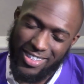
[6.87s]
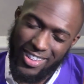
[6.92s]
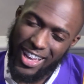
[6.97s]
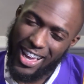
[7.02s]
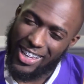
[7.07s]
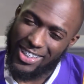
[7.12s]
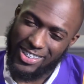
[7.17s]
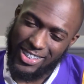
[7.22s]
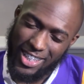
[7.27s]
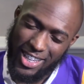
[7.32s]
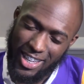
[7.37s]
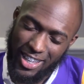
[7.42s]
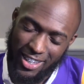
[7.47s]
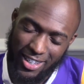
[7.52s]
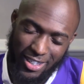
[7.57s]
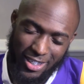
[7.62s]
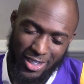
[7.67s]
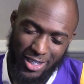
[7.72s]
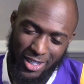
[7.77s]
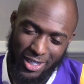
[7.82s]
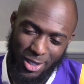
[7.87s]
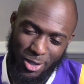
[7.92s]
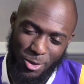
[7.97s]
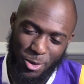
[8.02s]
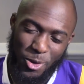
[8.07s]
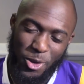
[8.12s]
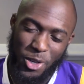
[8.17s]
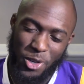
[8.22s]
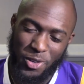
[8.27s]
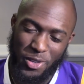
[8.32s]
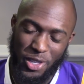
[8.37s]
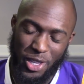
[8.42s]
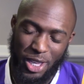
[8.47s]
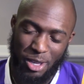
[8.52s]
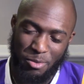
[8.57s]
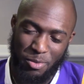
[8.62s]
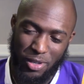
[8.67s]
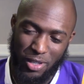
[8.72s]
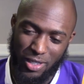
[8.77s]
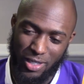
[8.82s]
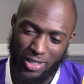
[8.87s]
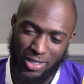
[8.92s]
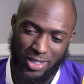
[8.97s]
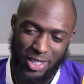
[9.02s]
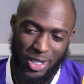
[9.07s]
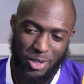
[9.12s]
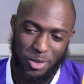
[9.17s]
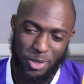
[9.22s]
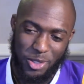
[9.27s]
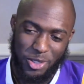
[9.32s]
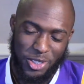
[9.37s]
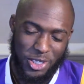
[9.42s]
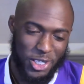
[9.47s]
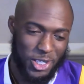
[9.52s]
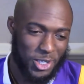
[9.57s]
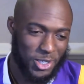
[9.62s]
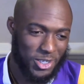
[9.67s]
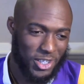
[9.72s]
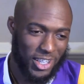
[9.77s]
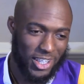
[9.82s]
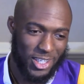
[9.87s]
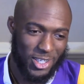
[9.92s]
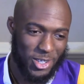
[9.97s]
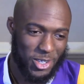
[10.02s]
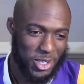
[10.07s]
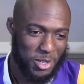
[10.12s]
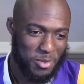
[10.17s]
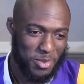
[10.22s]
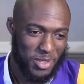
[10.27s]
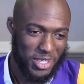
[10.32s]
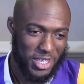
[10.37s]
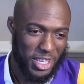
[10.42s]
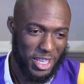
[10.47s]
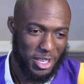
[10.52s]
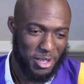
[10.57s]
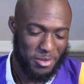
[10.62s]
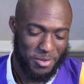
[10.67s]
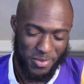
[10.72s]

I say the, the rodeo did, but just dealing with those children at the Children's Museum,